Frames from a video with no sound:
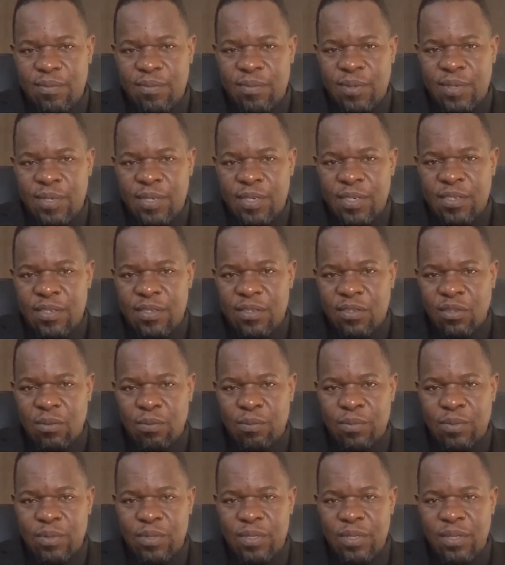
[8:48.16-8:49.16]
did
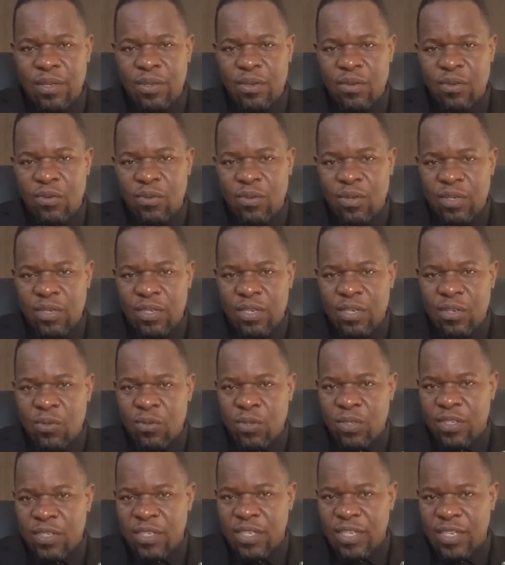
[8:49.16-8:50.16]
something wrong, did
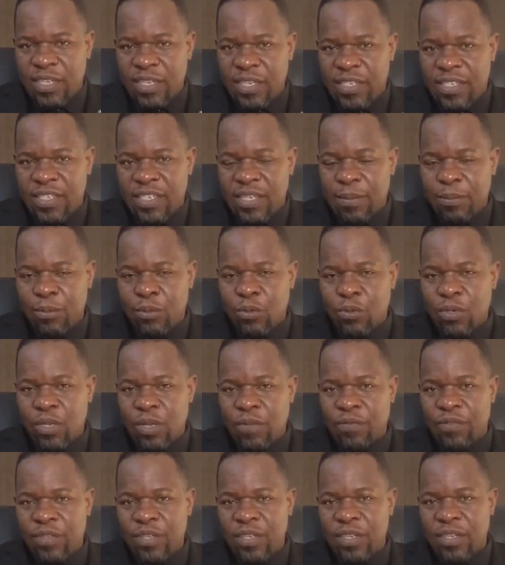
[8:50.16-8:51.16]
not take a step you should
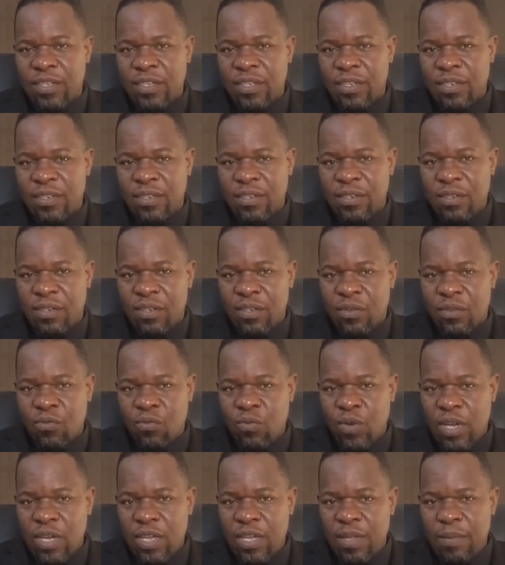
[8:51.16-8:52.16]
have taken,
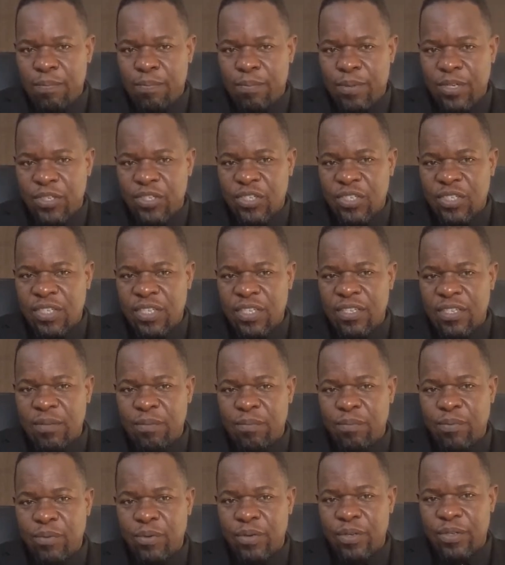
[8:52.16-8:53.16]
were impatient at the
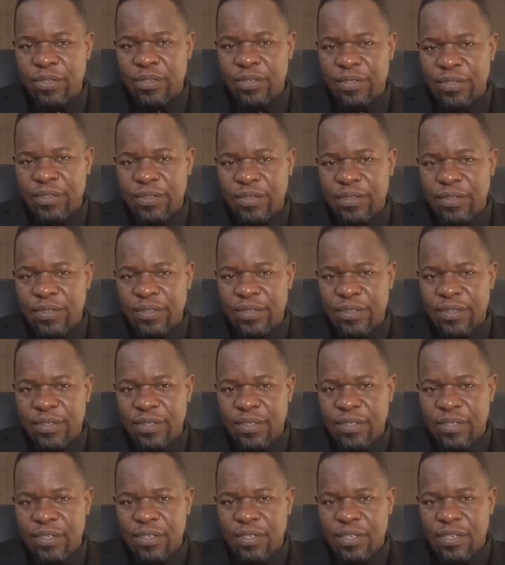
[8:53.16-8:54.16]
point,
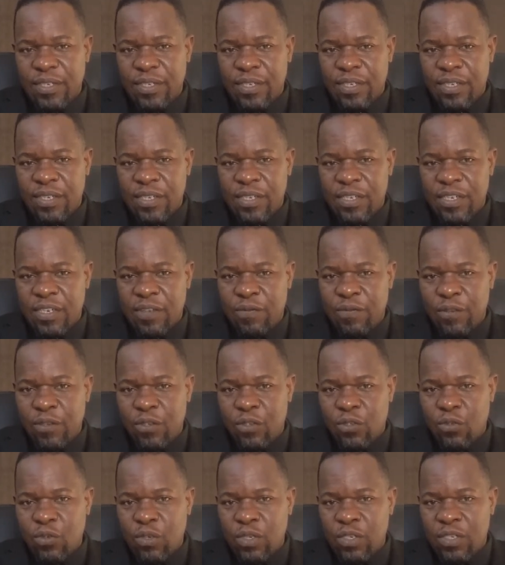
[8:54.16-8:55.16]

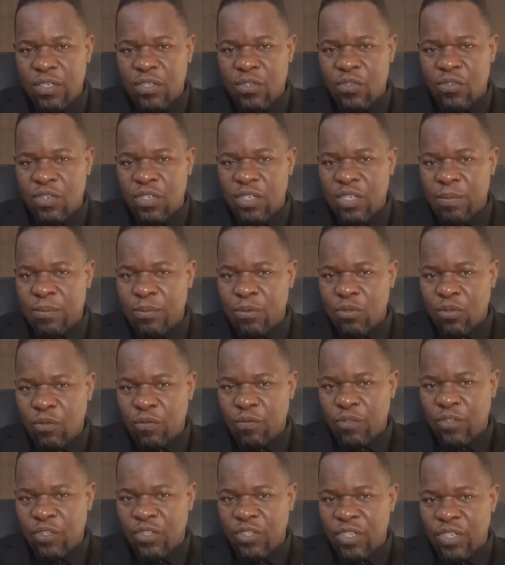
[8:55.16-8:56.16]
refused to listen to them
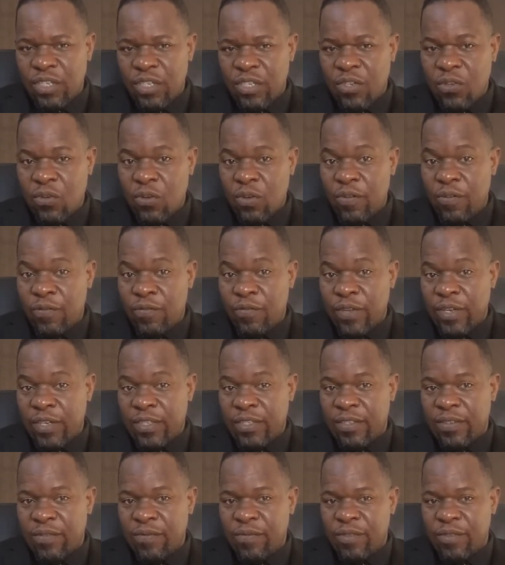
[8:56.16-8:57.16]
sufficiently or
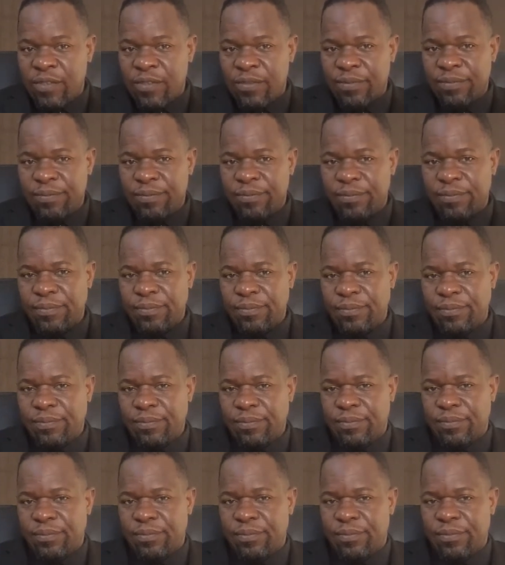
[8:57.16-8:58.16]
effectively.
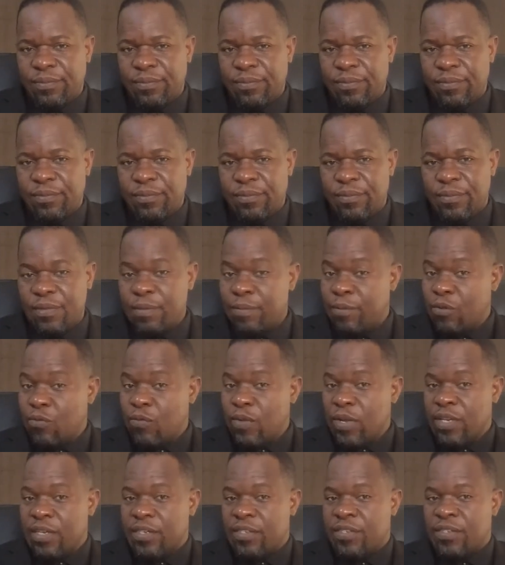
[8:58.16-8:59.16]
Maybe you
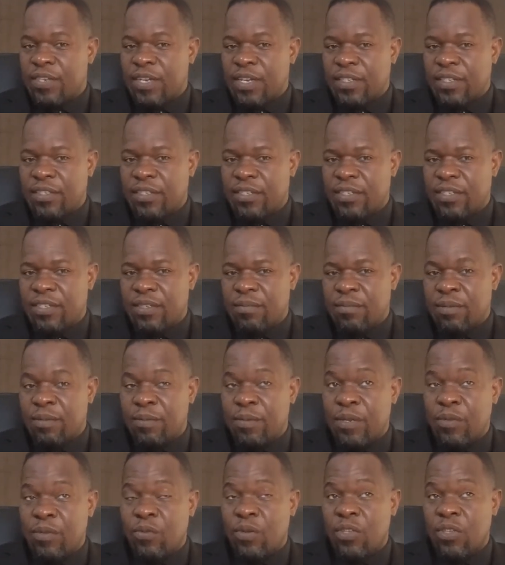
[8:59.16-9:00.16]
were distracted. Maybe
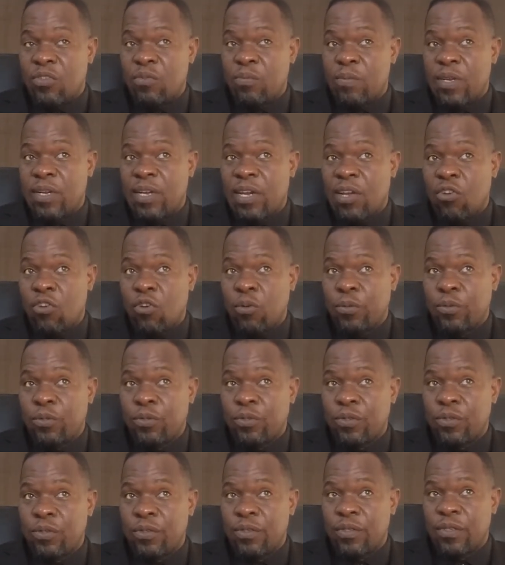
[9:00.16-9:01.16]
they wanted to make an
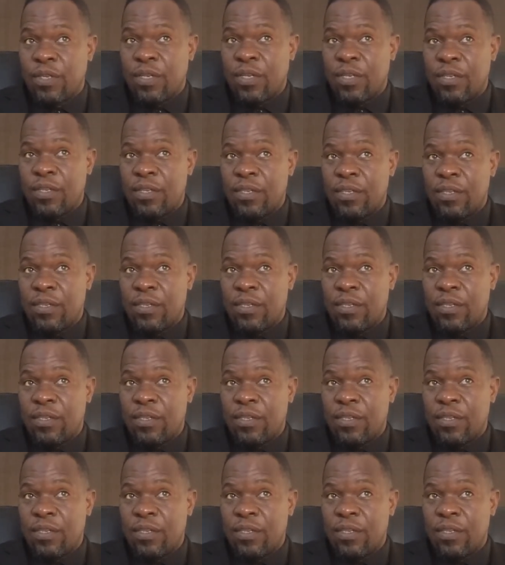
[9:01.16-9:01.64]
option and